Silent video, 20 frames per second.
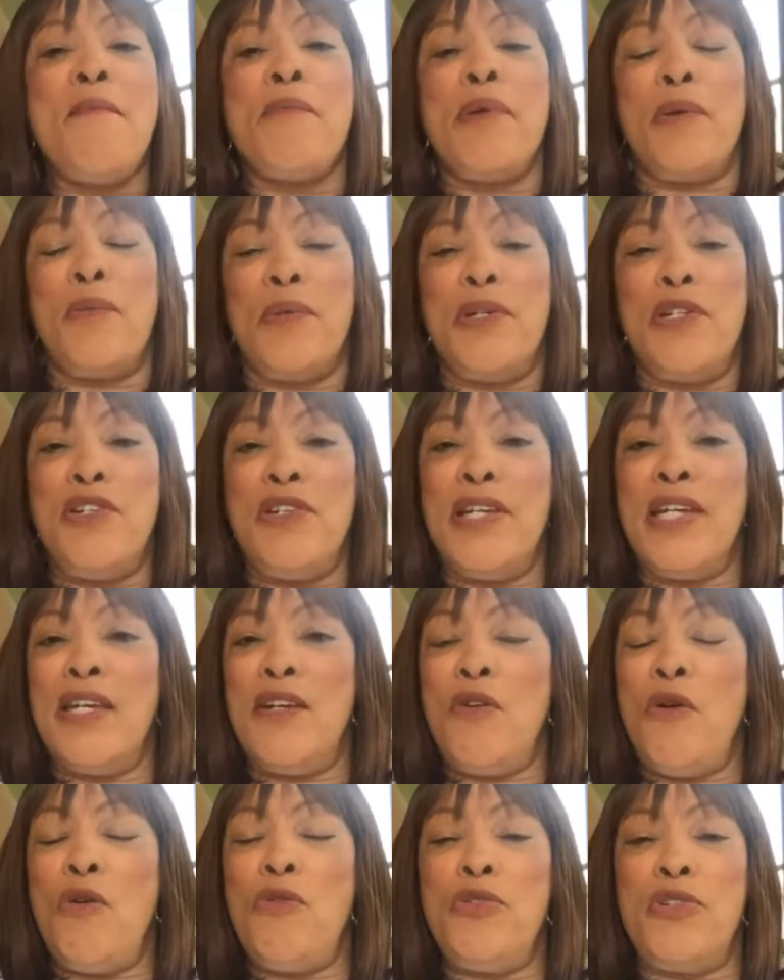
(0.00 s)
But when you get
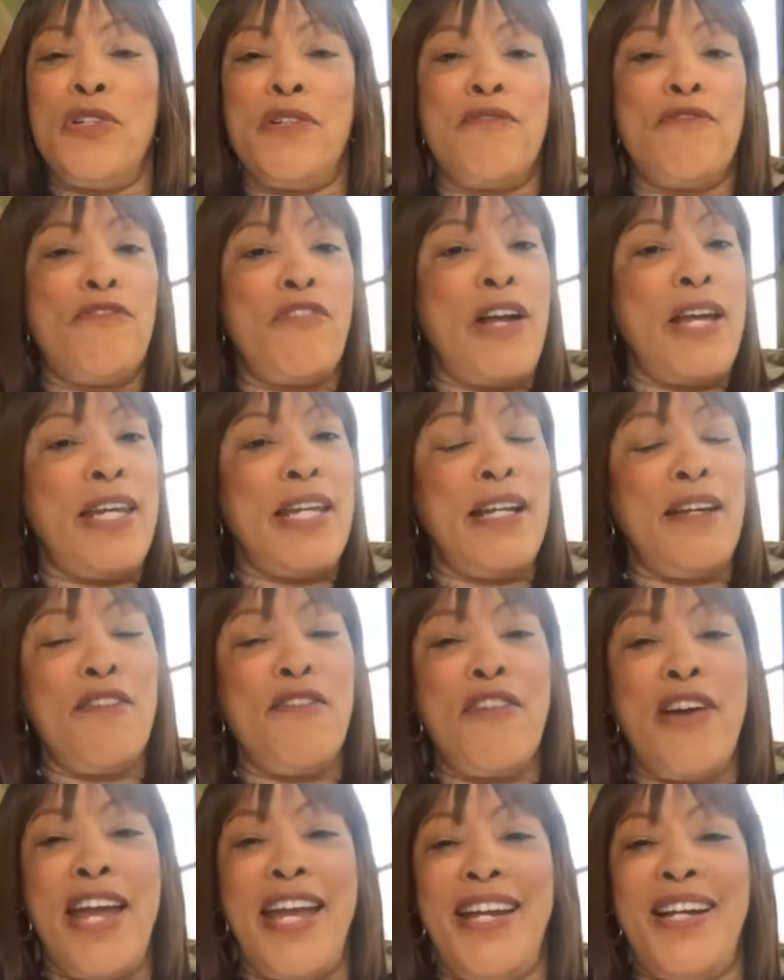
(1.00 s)
older, running
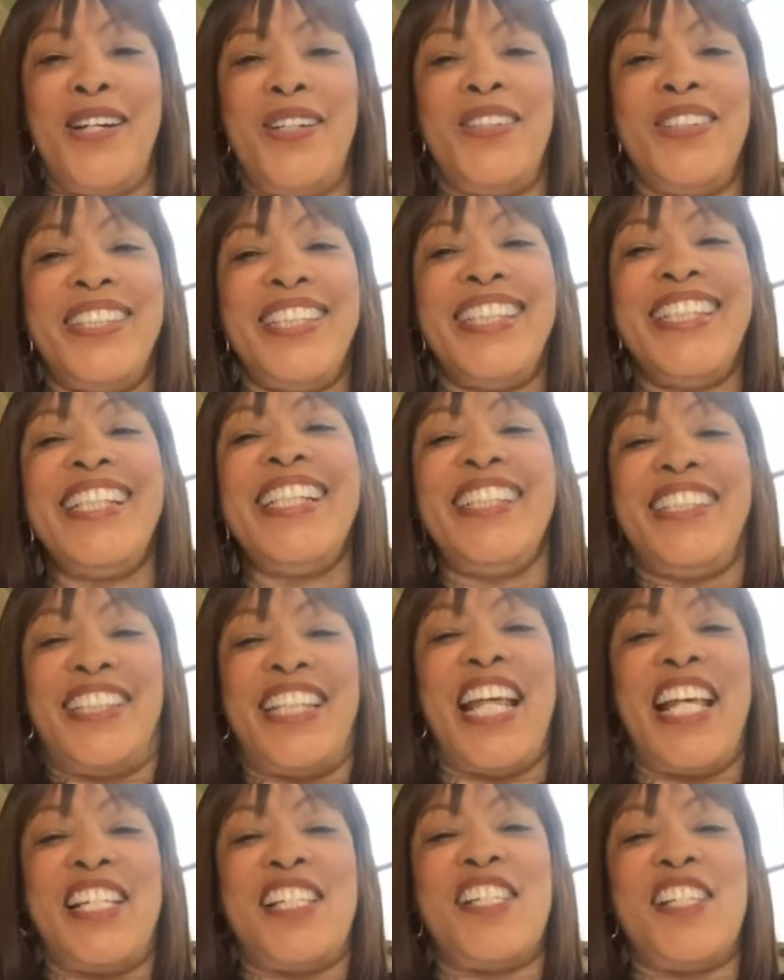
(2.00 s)
around,
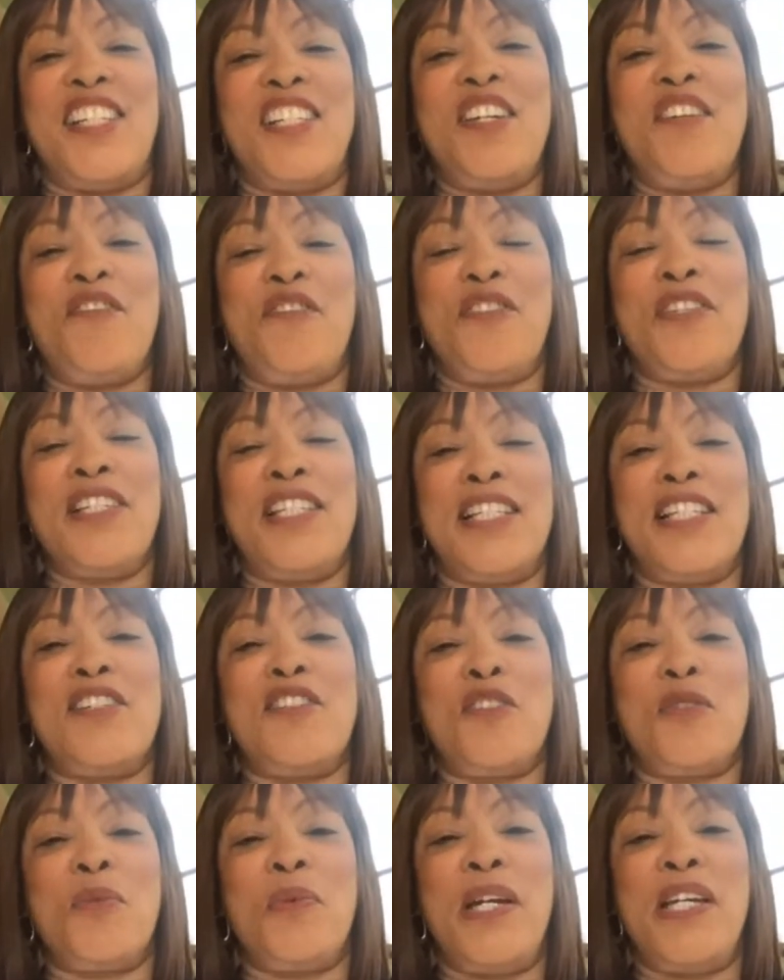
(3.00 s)
that's a different
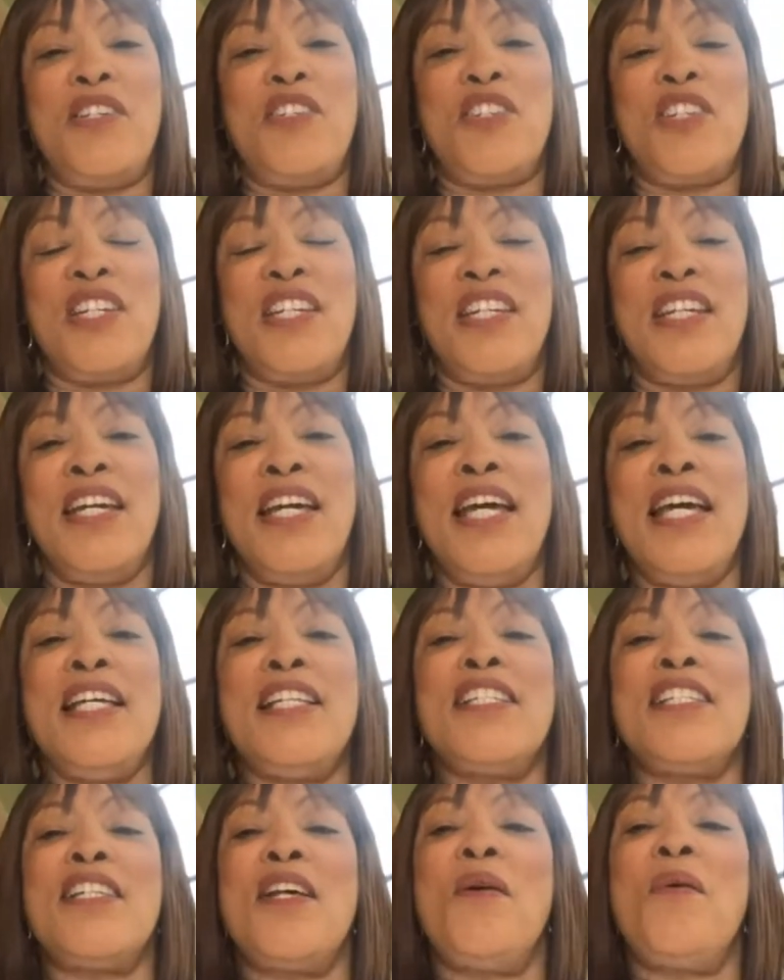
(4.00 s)
situation.
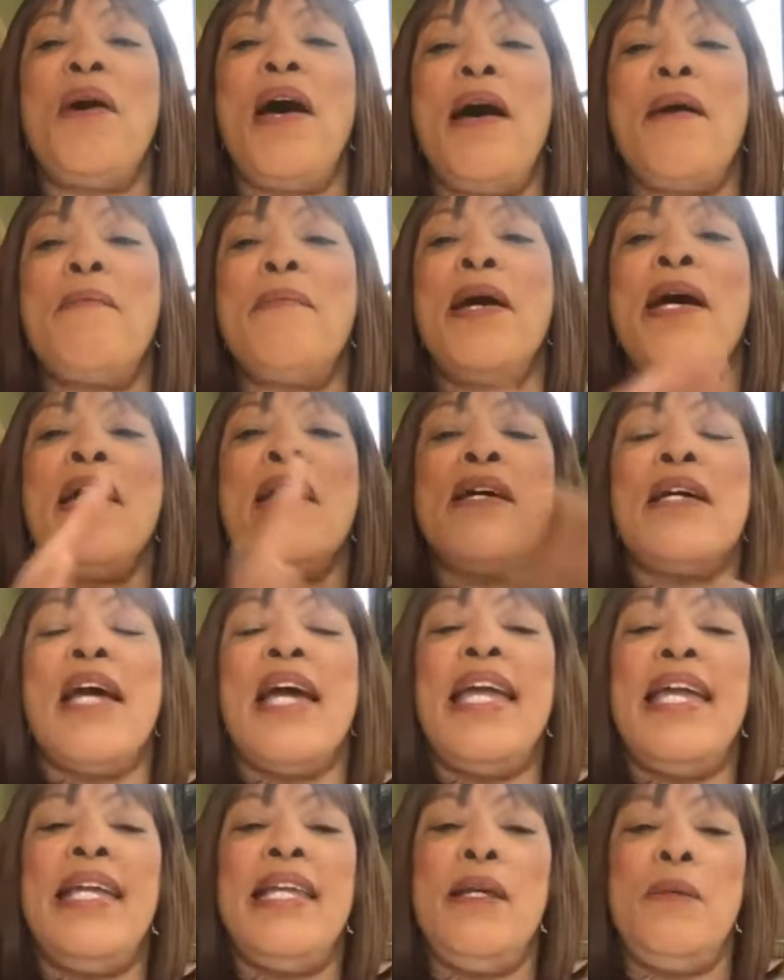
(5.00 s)
So
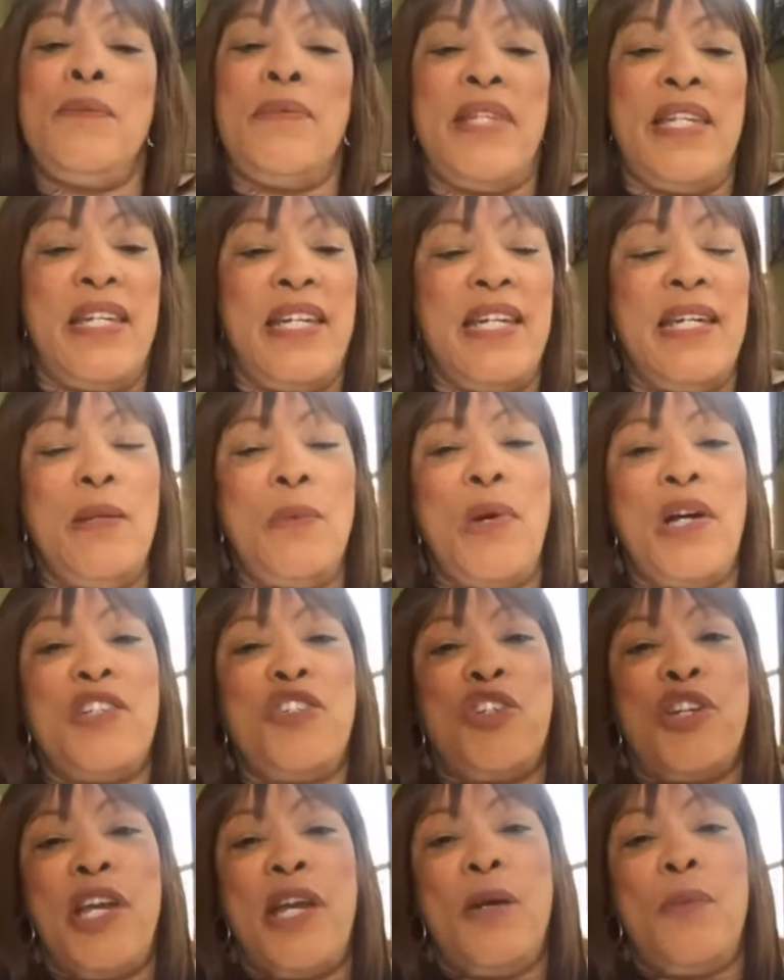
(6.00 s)
did anyone
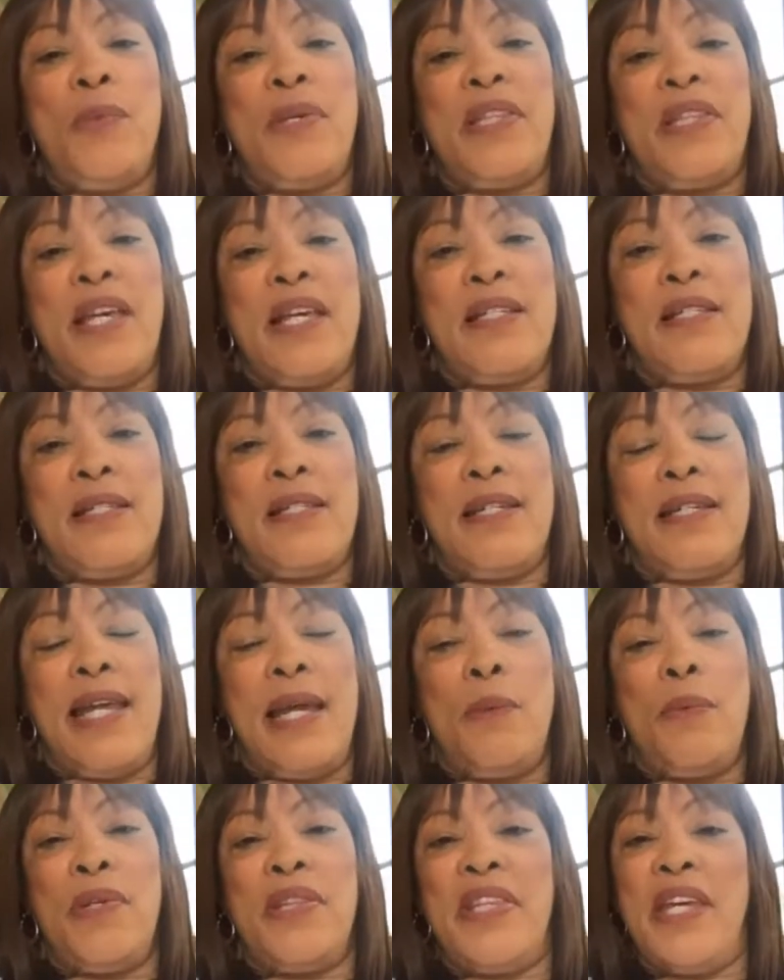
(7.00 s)
share with us
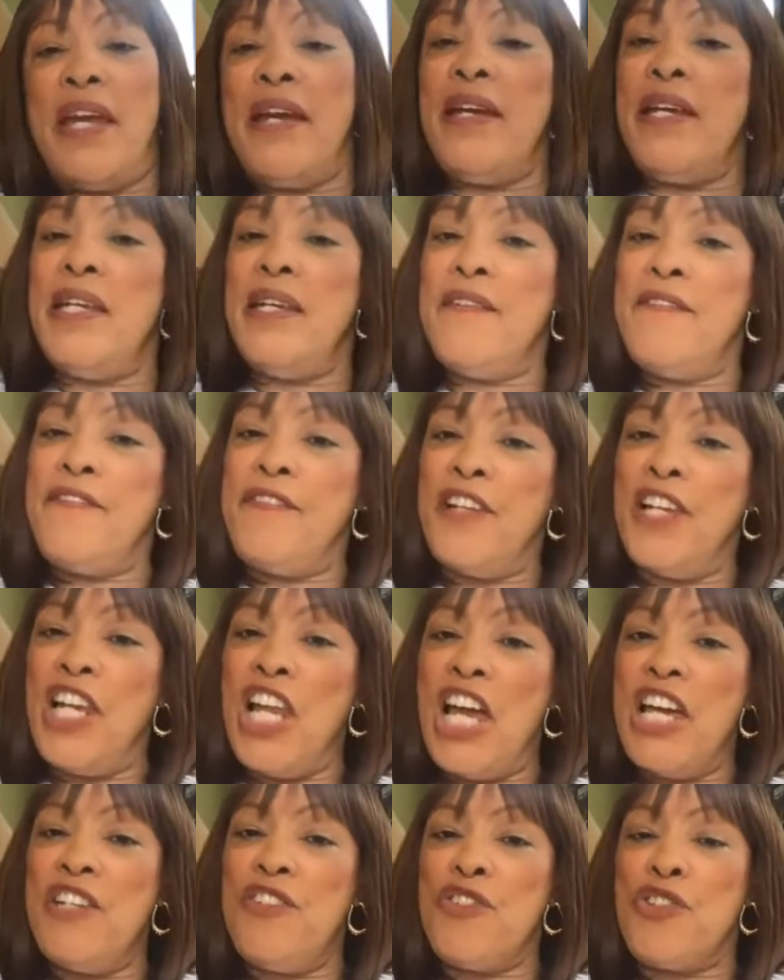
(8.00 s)
today what they're eating for
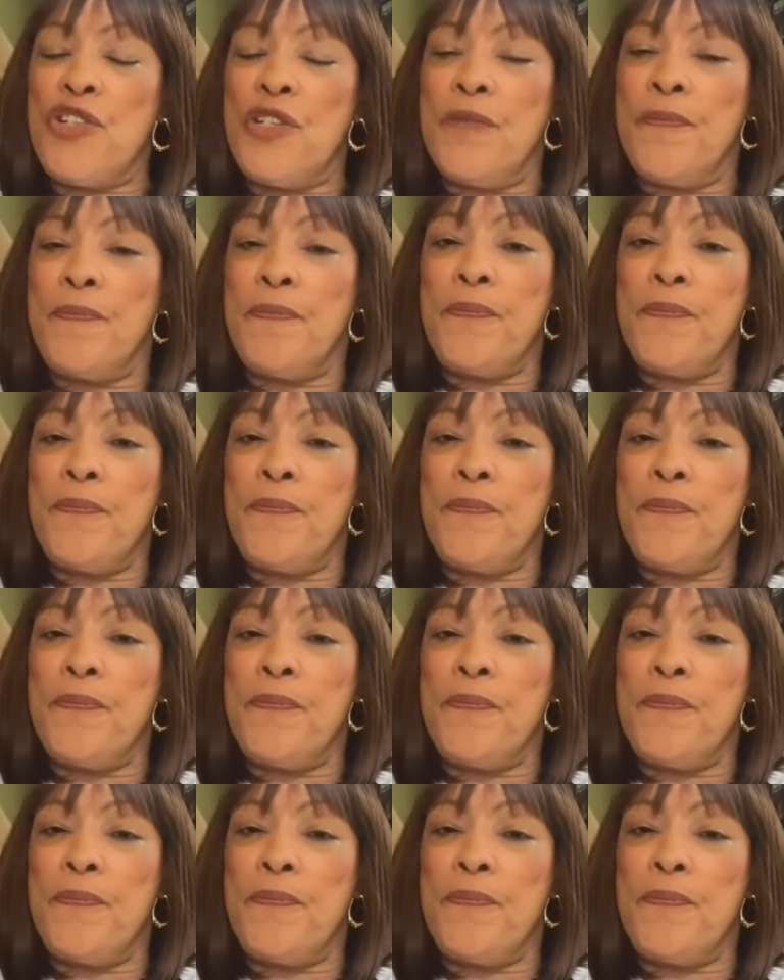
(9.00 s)
lunch?